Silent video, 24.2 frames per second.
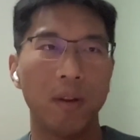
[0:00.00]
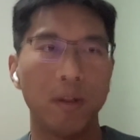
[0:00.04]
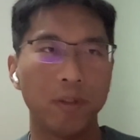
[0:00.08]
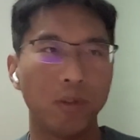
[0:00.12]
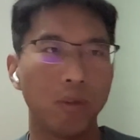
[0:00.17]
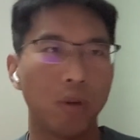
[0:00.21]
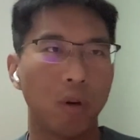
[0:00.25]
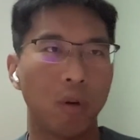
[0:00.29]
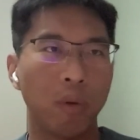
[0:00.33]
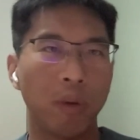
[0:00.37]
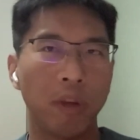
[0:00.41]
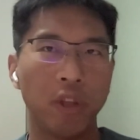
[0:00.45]

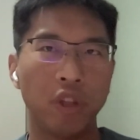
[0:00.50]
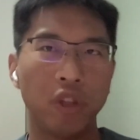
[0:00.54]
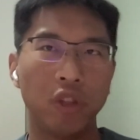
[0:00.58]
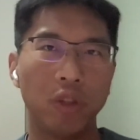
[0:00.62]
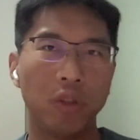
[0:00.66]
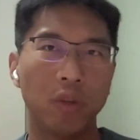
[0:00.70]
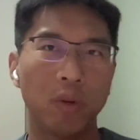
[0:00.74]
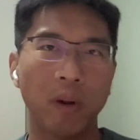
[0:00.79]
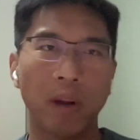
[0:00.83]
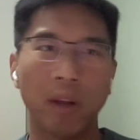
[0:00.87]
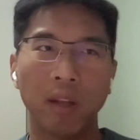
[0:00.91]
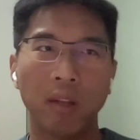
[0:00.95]

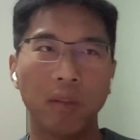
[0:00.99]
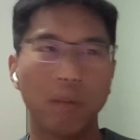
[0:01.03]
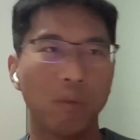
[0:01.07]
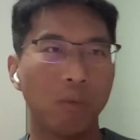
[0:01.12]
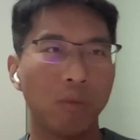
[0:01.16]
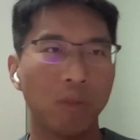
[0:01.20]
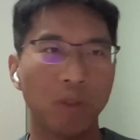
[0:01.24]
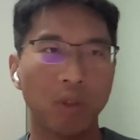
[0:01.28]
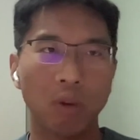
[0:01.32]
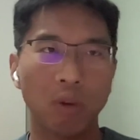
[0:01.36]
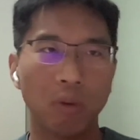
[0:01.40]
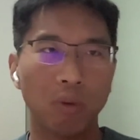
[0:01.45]
storage, right?
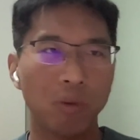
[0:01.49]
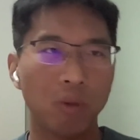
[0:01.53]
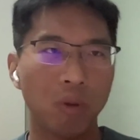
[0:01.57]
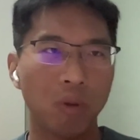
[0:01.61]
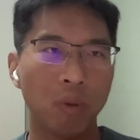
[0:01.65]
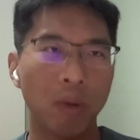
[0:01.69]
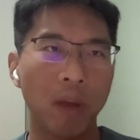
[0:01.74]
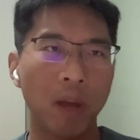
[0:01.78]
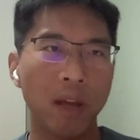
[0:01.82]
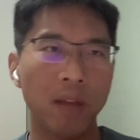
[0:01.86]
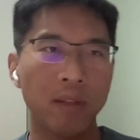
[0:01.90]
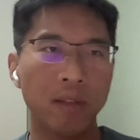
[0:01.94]
So
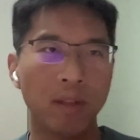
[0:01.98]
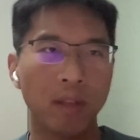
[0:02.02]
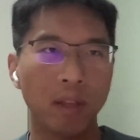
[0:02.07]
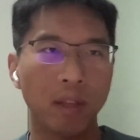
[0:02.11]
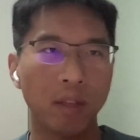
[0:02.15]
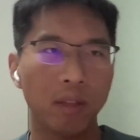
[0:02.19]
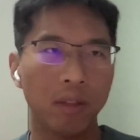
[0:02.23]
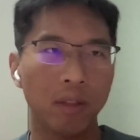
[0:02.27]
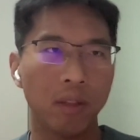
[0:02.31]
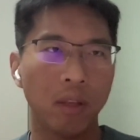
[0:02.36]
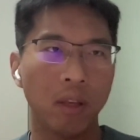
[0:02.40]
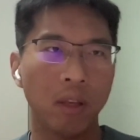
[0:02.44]
we are
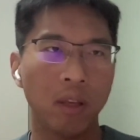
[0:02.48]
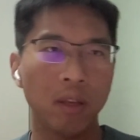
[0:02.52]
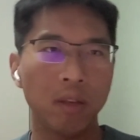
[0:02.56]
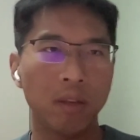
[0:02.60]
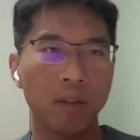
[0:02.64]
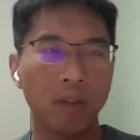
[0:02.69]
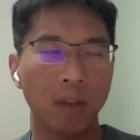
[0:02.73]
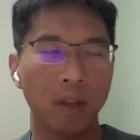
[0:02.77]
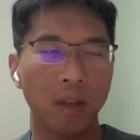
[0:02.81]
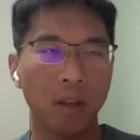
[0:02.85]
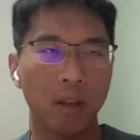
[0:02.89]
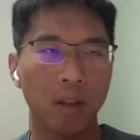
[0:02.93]

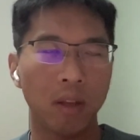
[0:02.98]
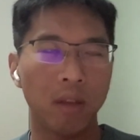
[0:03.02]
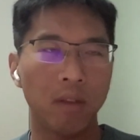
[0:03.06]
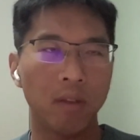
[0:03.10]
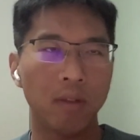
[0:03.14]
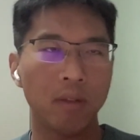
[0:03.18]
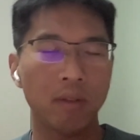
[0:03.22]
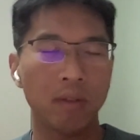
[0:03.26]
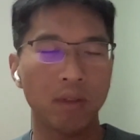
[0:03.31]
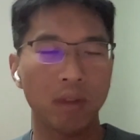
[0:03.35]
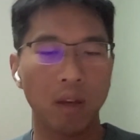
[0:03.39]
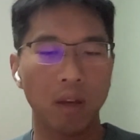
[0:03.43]
seeing
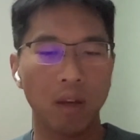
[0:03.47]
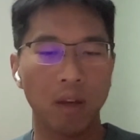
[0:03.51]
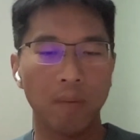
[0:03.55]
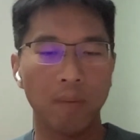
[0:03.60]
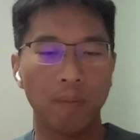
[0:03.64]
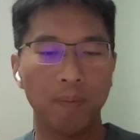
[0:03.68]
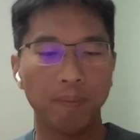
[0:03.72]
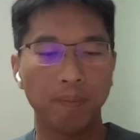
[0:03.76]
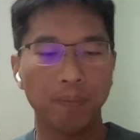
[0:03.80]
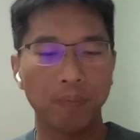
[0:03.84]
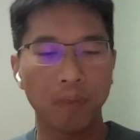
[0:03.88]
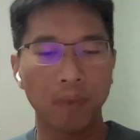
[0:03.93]
this
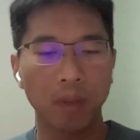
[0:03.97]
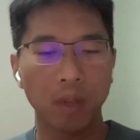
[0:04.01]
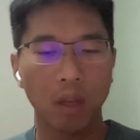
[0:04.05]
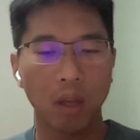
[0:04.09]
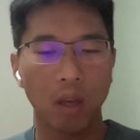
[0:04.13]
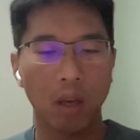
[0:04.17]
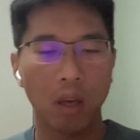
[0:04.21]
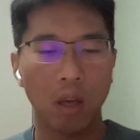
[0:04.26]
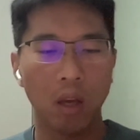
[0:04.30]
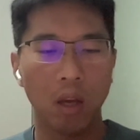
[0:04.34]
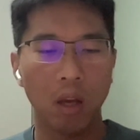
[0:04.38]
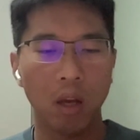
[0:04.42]

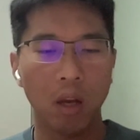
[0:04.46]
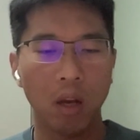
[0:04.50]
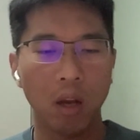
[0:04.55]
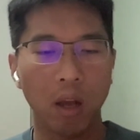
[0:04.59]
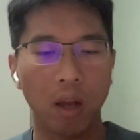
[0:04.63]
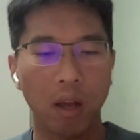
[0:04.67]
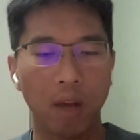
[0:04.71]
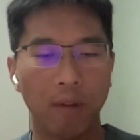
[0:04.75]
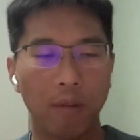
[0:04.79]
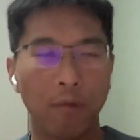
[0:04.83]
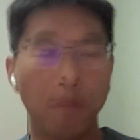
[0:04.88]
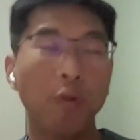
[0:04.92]

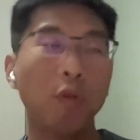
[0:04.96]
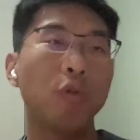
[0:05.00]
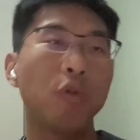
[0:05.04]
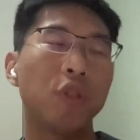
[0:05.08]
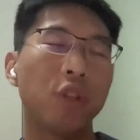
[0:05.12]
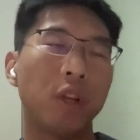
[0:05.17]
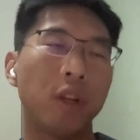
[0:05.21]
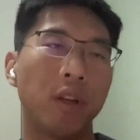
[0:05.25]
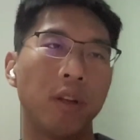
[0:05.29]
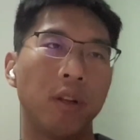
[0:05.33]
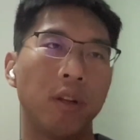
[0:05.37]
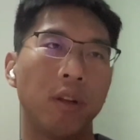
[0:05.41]
like a
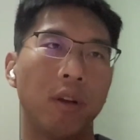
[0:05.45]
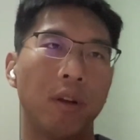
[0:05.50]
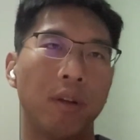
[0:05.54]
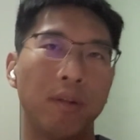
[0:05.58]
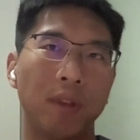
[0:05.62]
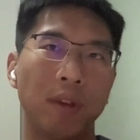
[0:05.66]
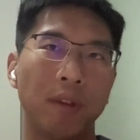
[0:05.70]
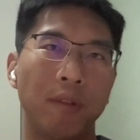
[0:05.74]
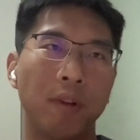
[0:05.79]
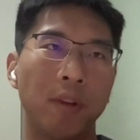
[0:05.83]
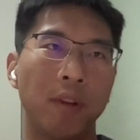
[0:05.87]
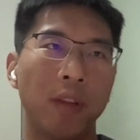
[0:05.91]
fusion
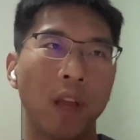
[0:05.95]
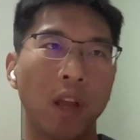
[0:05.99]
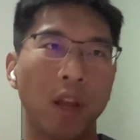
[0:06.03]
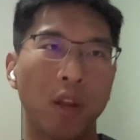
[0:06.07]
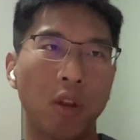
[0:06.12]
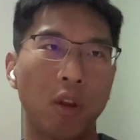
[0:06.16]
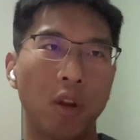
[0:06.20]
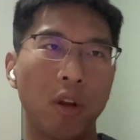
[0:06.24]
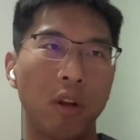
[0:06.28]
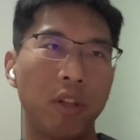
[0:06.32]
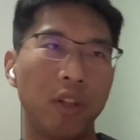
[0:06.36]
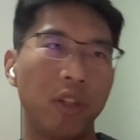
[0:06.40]
of different
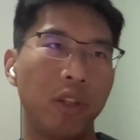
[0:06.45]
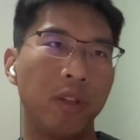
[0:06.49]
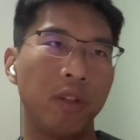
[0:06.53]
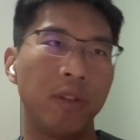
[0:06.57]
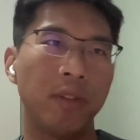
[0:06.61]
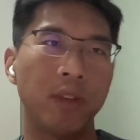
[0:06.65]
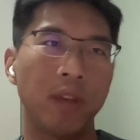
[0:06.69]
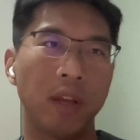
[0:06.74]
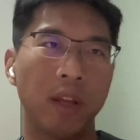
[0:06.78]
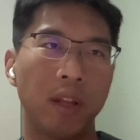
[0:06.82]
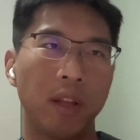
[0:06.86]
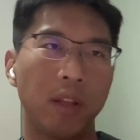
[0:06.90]

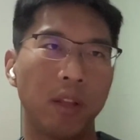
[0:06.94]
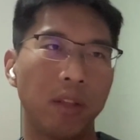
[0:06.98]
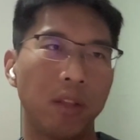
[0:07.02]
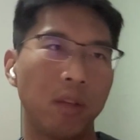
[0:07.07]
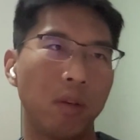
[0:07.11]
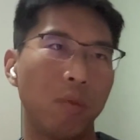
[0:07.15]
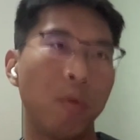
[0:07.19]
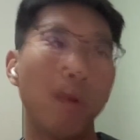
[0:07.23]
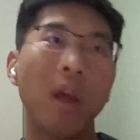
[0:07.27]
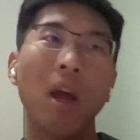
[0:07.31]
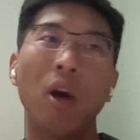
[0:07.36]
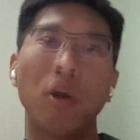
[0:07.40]
technologies, and
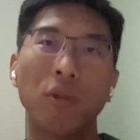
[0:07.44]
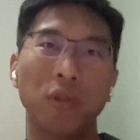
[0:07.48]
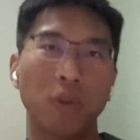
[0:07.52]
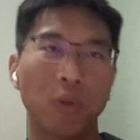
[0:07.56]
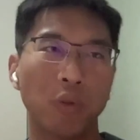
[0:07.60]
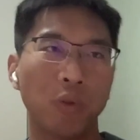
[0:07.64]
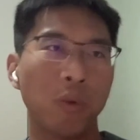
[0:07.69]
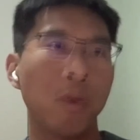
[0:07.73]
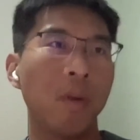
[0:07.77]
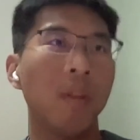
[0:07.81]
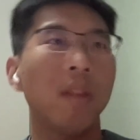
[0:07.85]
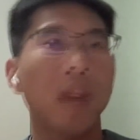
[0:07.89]
we are
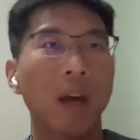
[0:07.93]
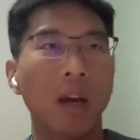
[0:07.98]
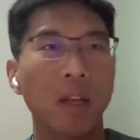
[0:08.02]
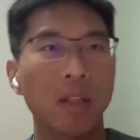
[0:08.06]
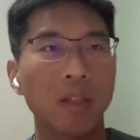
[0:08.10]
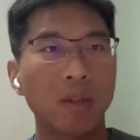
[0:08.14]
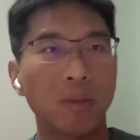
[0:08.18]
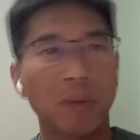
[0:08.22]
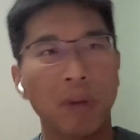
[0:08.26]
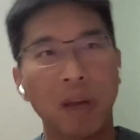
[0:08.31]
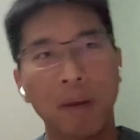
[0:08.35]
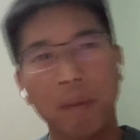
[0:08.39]
also doing
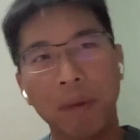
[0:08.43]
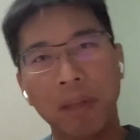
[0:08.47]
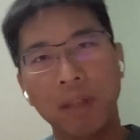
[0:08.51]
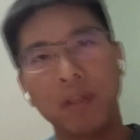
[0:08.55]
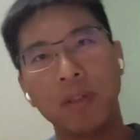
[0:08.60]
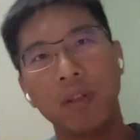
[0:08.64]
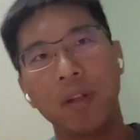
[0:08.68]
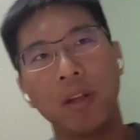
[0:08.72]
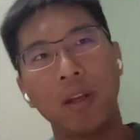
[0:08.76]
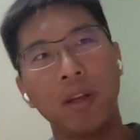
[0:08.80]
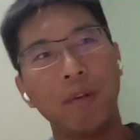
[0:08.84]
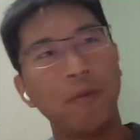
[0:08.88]
that. We are
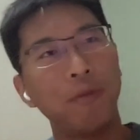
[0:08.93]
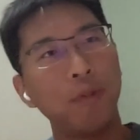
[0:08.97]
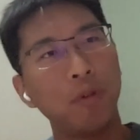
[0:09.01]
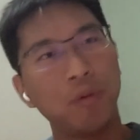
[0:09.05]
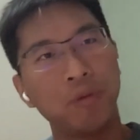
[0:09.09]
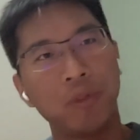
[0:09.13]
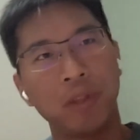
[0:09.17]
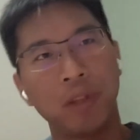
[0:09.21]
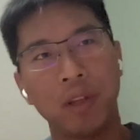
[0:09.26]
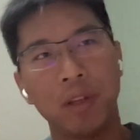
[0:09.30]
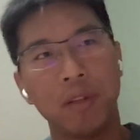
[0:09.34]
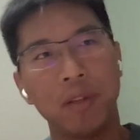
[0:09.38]
basically
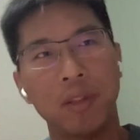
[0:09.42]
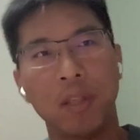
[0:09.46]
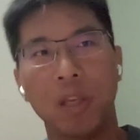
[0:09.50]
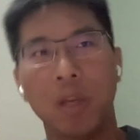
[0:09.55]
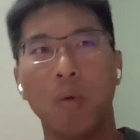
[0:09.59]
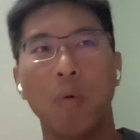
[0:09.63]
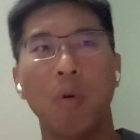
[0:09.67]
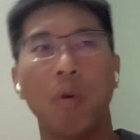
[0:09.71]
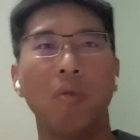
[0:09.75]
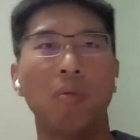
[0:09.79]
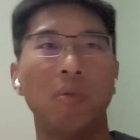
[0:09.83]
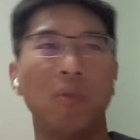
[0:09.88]
fusing
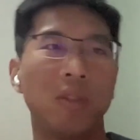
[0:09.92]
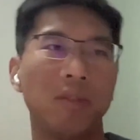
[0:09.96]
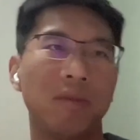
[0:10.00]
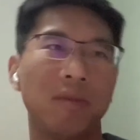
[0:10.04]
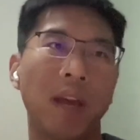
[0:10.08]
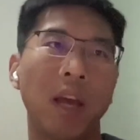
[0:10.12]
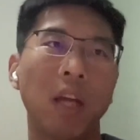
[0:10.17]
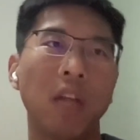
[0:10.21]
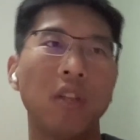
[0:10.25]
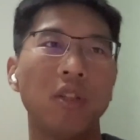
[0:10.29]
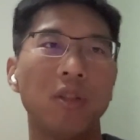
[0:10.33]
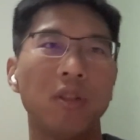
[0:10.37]
SQL with
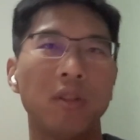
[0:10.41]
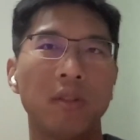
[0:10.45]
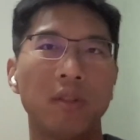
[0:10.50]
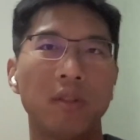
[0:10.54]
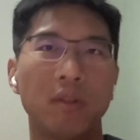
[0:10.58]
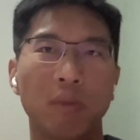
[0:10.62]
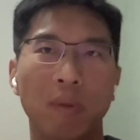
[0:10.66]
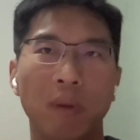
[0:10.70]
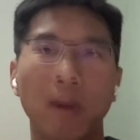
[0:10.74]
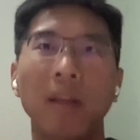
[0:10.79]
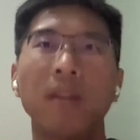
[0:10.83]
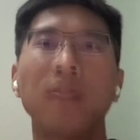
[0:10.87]

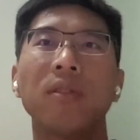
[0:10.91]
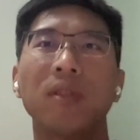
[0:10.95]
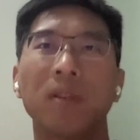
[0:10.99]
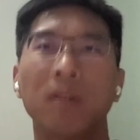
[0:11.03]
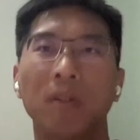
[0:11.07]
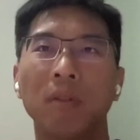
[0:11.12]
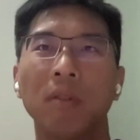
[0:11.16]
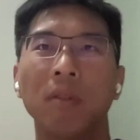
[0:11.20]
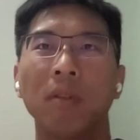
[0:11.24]
vectors, right? So